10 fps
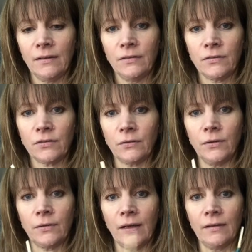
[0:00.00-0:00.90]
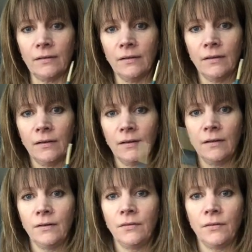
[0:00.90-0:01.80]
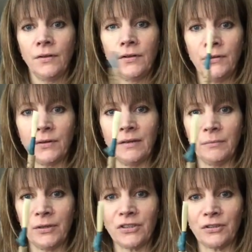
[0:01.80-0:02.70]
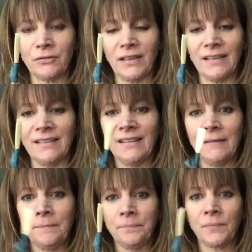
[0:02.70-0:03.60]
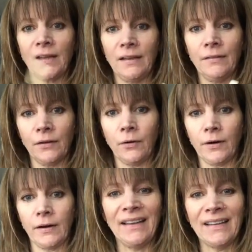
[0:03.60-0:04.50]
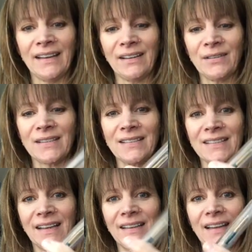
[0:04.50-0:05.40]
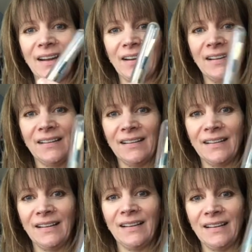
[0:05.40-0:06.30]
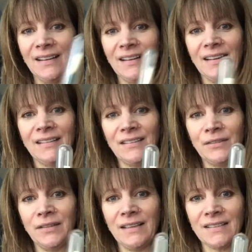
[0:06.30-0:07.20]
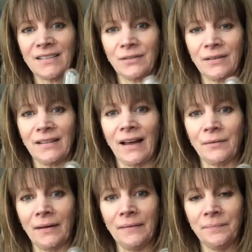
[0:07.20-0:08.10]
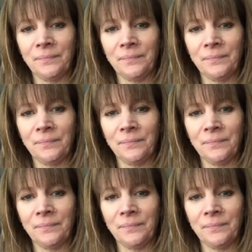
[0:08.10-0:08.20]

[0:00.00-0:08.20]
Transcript: so you can put your reed in the cork, and then it goes inside there, and then your reed is stored that way.